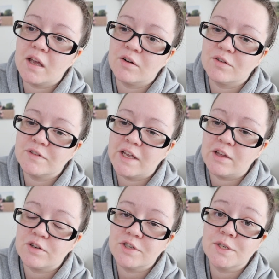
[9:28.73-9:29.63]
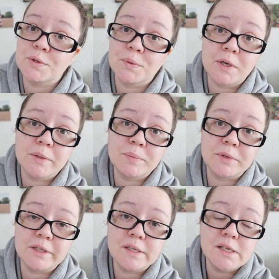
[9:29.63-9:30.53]
I don't know if it's allergies or what,
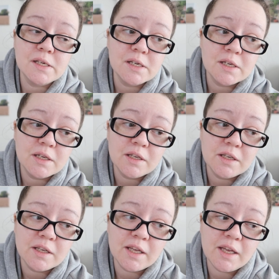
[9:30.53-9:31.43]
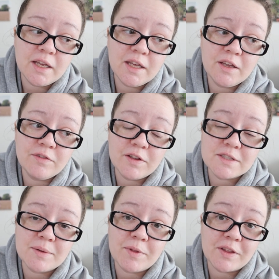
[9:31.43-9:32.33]
but he fell
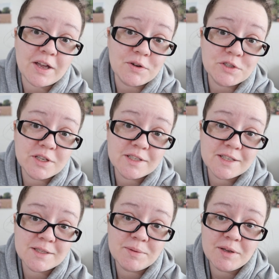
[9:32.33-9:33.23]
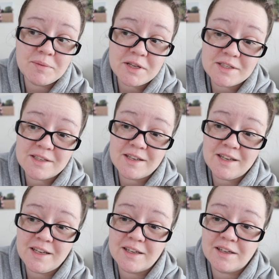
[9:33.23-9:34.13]
asleep on the couch at like 6 p.m. last
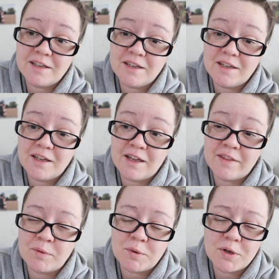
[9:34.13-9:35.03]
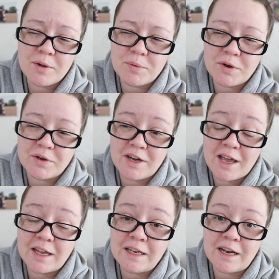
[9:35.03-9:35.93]
night and then woke up around
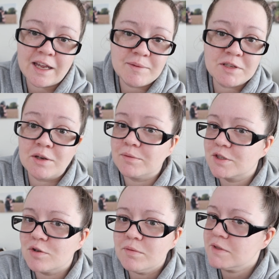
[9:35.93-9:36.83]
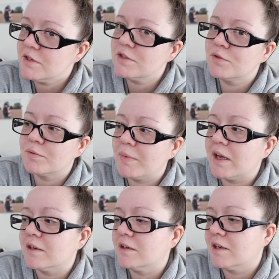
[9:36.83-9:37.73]
9. I kept telling him, just go upstairs and go to
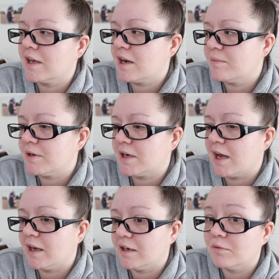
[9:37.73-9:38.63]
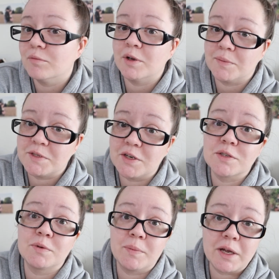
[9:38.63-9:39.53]
bed. He got up at 9, went
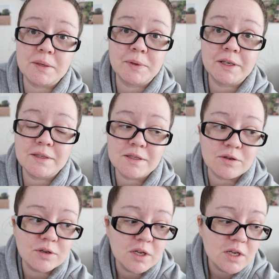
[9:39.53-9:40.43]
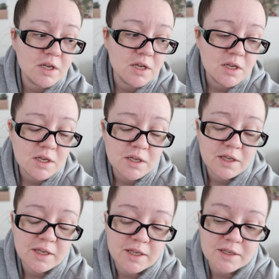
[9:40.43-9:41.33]
upstairs and went back to bed. So
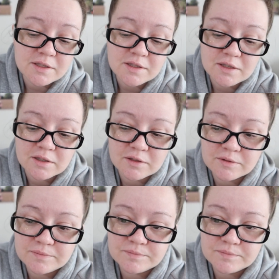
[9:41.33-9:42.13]
he's uh,